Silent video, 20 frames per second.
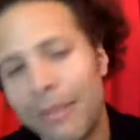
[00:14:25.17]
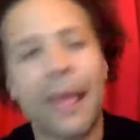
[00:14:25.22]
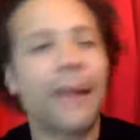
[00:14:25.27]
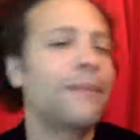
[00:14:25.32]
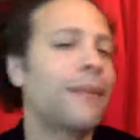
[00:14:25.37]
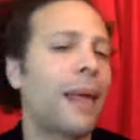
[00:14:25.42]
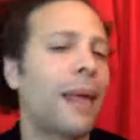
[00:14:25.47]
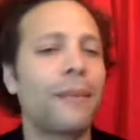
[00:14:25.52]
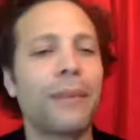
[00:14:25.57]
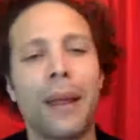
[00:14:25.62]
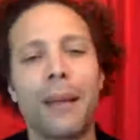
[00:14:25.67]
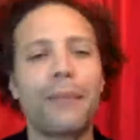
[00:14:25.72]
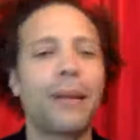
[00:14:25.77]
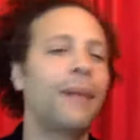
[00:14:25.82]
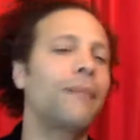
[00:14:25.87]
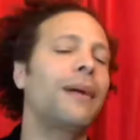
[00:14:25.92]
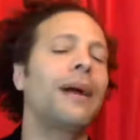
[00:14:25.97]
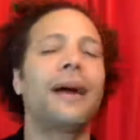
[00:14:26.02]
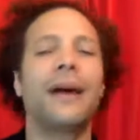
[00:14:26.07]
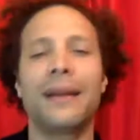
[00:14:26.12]
Blah blah blah
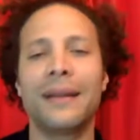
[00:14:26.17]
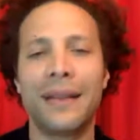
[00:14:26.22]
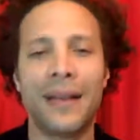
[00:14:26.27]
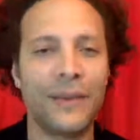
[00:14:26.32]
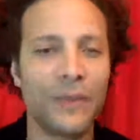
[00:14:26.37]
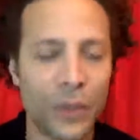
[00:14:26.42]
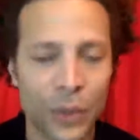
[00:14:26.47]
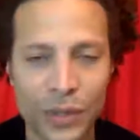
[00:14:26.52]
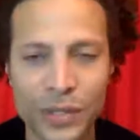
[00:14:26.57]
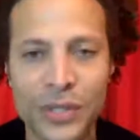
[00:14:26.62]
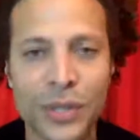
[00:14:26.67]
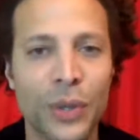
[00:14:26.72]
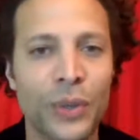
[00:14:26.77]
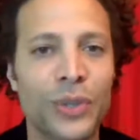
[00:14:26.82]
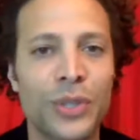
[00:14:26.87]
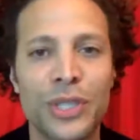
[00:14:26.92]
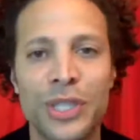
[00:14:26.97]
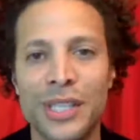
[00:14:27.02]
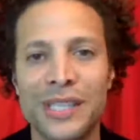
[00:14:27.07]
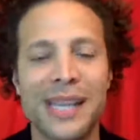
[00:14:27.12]
blah blah. And I, of course, told
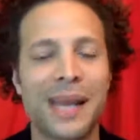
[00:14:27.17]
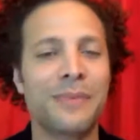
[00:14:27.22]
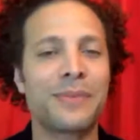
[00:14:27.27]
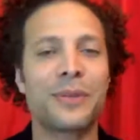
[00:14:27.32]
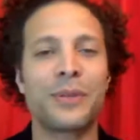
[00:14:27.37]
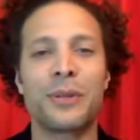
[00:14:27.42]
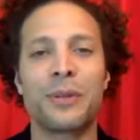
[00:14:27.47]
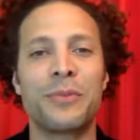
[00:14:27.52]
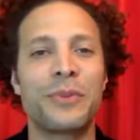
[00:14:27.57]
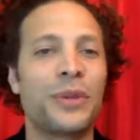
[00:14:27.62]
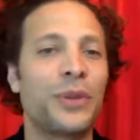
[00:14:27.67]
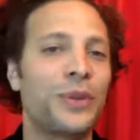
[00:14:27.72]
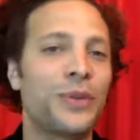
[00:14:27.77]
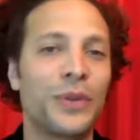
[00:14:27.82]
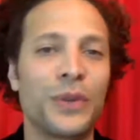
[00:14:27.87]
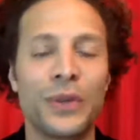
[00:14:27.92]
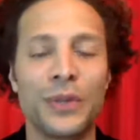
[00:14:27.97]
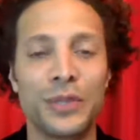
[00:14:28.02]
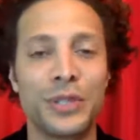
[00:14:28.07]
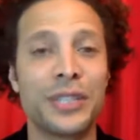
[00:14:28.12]
her she's absolutely
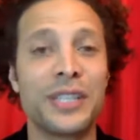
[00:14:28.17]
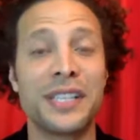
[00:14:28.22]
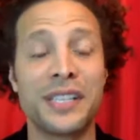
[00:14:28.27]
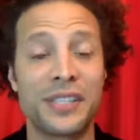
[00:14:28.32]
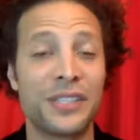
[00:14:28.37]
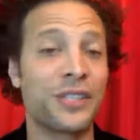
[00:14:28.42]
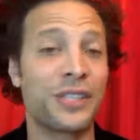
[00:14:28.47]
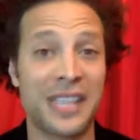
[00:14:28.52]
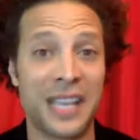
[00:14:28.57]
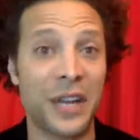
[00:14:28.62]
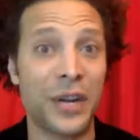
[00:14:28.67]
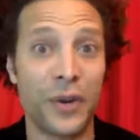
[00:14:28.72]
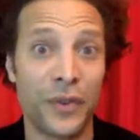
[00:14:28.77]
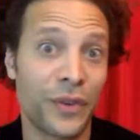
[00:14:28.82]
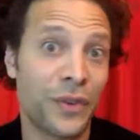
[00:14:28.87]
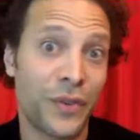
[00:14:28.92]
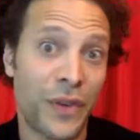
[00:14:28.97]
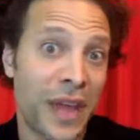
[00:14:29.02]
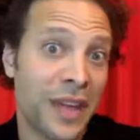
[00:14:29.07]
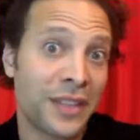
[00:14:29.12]
beautiful and she needs to just get over
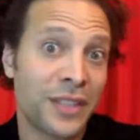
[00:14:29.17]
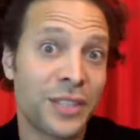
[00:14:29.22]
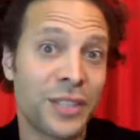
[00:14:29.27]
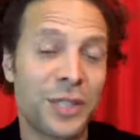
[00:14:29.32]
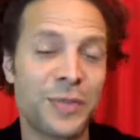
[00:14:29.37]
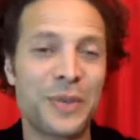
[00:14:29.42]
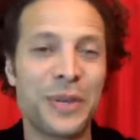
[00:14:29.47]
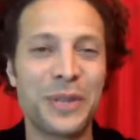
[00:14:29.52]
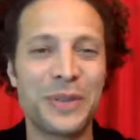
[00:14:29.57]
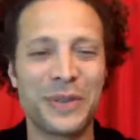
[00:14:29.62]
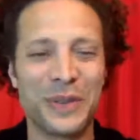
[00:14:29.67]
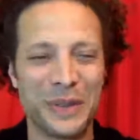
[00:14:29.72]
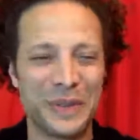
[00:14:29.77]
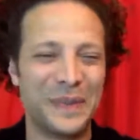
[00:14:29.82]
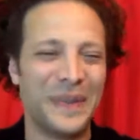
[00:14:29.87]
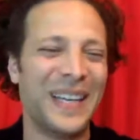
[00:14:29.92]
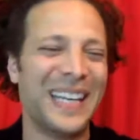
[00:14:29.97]
the fact that she's beautiful.